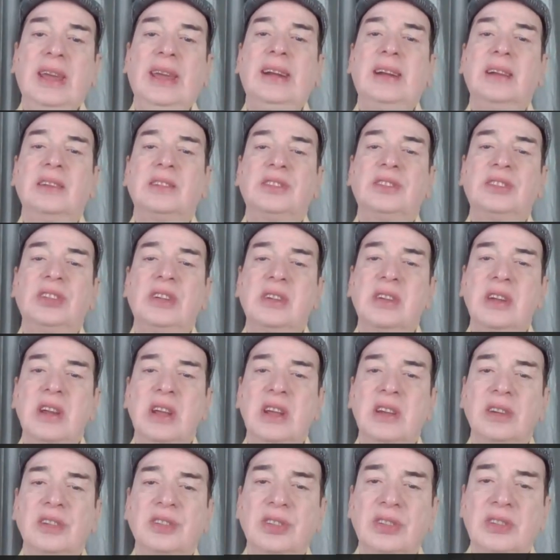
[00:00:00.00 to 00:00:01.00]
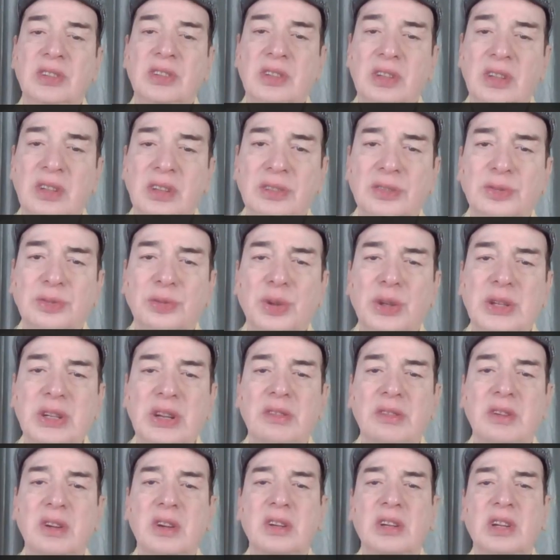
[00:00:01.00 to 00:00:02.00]
consultations,
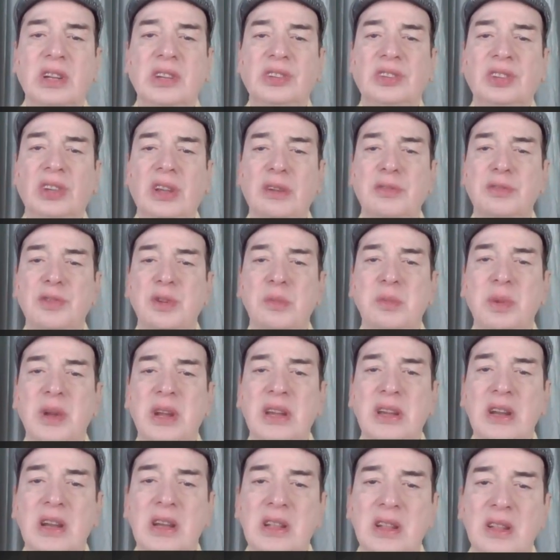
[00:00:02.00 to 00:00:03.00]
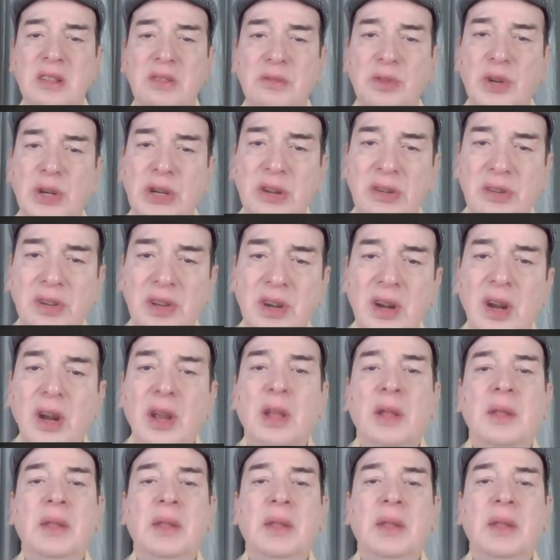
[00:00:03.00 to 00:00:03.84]
whatever tests have to be done, whatever,